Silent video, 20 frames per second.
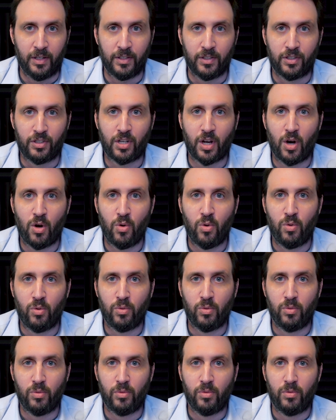So
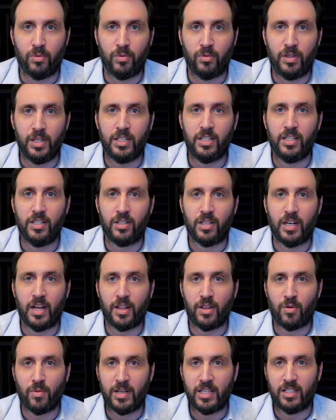this is
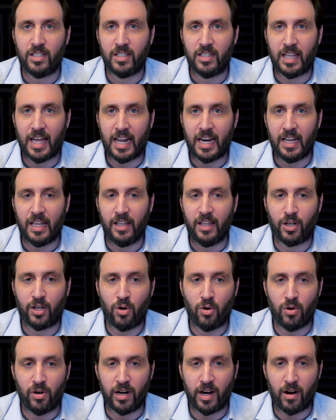another reason that
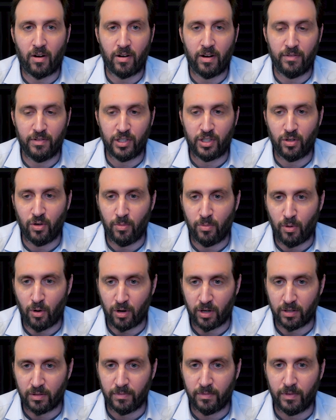core narrative is so
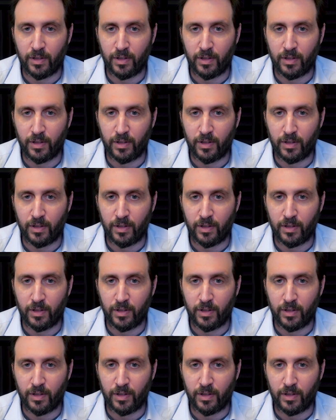important.